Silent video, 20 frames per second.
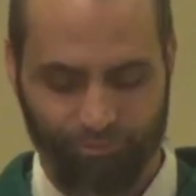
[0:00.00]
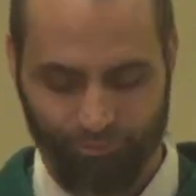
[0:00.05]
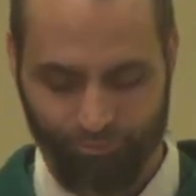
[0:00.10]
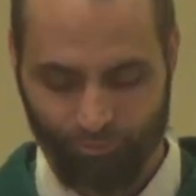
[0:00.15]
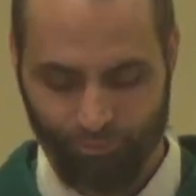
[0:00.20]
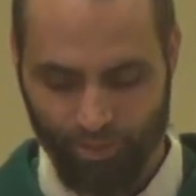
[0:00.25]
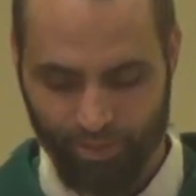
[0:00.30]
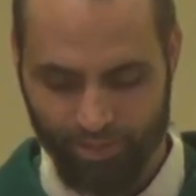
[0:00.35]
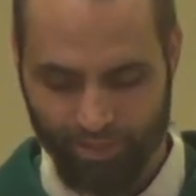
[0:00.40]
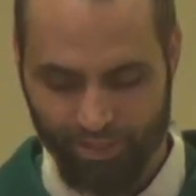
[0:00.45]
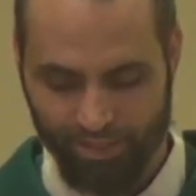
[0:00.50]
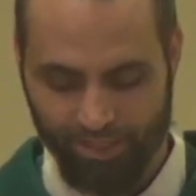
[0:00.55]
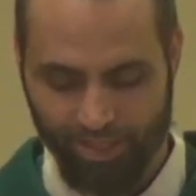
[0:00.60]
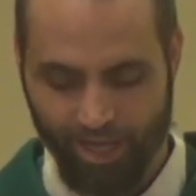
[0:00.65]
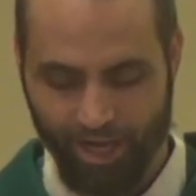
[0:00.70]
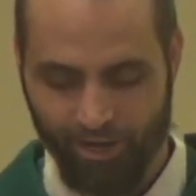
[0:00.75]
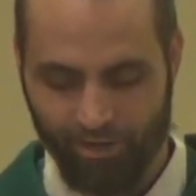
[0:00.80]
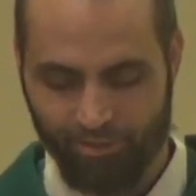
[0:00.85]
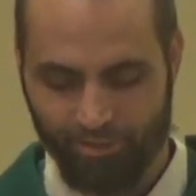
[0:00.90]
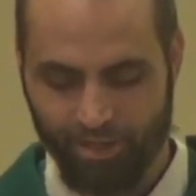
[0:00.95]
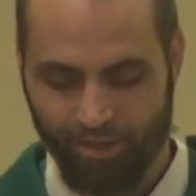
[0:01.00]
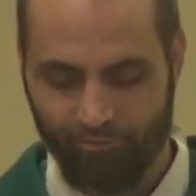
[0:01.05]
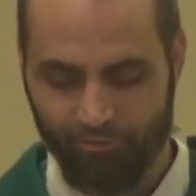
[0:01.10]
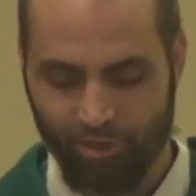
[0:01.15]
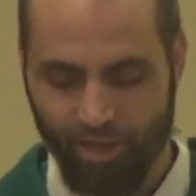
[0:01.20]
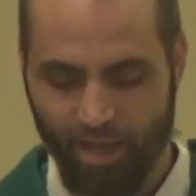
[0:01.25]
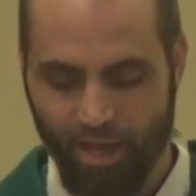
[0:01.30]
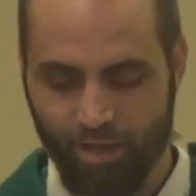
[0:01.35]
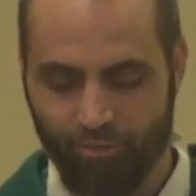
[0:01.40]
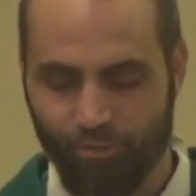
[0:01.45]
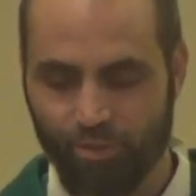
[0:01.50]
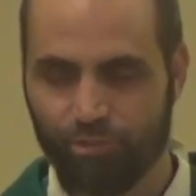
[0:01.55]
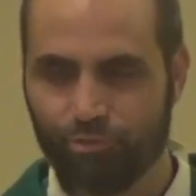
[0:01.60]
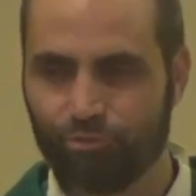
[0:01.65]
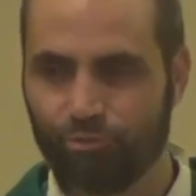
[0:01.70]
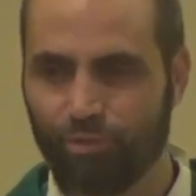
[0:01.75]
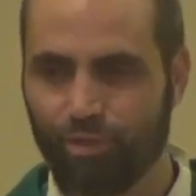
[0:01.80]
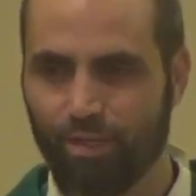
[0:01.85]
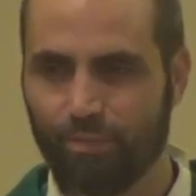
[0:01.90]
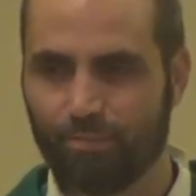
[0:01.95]
What desires have you had? What
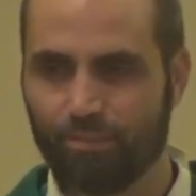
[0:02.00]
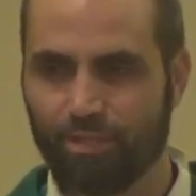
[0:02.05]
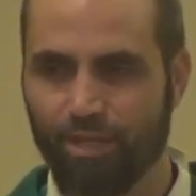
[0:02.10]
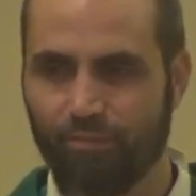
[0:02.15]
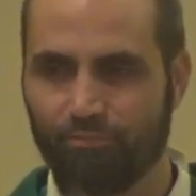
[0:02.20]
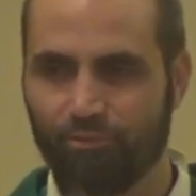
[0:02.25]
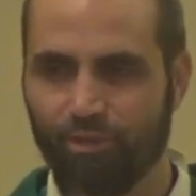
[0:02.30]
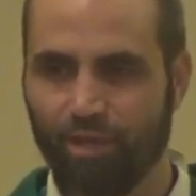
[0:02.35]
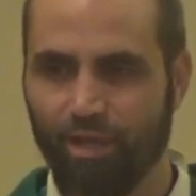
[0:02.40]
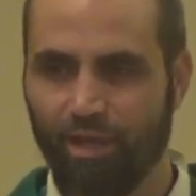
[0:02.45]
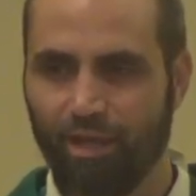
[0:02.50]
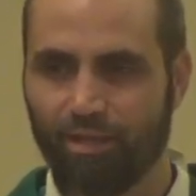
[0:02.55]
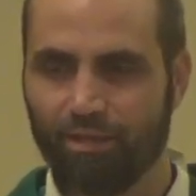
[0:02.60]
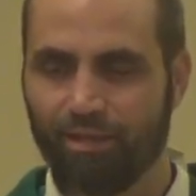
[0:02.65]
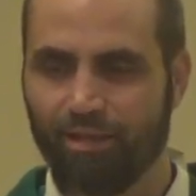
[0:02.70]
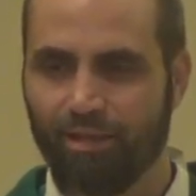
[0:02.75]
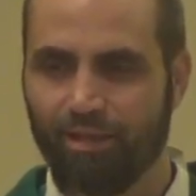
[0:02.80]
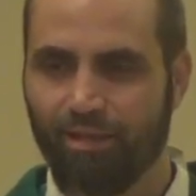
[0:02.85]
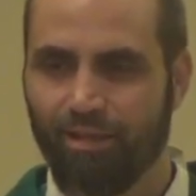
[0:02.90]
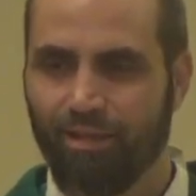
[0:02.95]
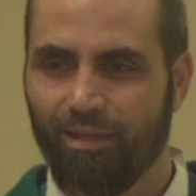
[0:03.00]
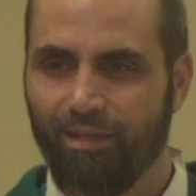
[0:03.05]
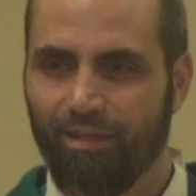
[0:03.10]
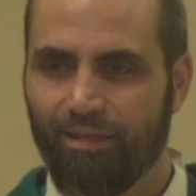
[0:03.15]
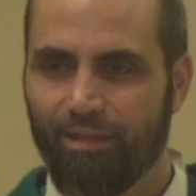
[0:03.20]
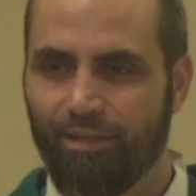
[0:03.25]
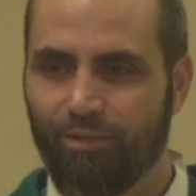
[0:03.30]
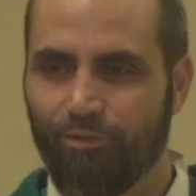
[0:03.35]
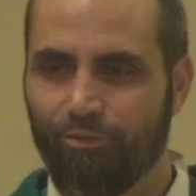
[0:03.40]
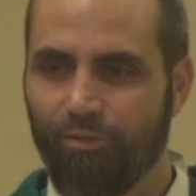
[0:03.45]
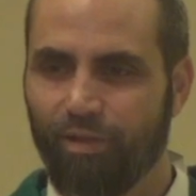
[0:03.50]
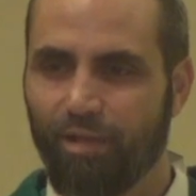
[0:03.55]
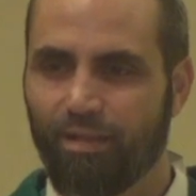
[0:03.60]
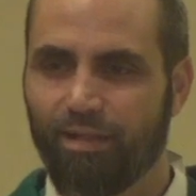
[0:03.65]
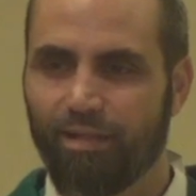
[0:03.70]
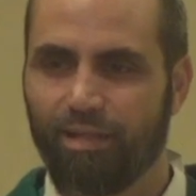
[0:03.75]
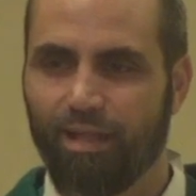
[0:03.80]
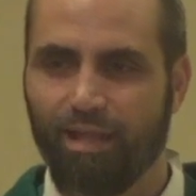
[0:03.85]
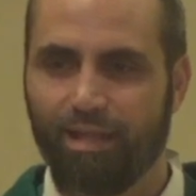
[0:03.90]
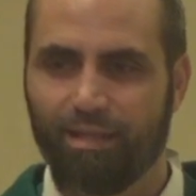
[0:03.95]
dreams have you had that you've had to
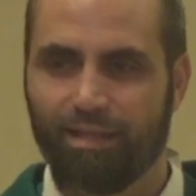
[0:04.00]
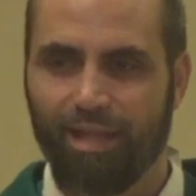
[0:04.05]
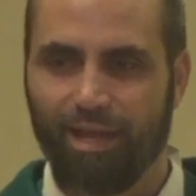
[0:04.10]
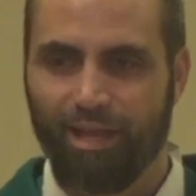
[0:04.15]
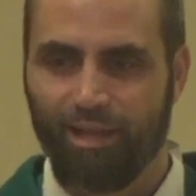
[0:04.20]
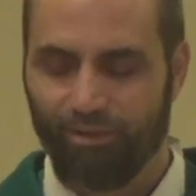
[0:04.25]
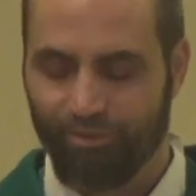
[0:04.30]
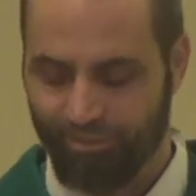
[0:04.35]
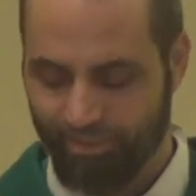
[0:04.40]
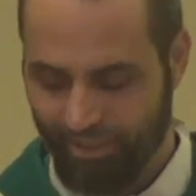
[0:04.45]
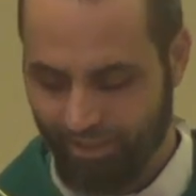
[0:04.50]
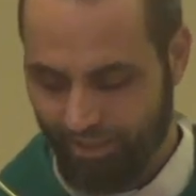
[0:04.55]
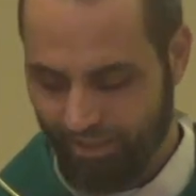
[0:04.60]
lay down.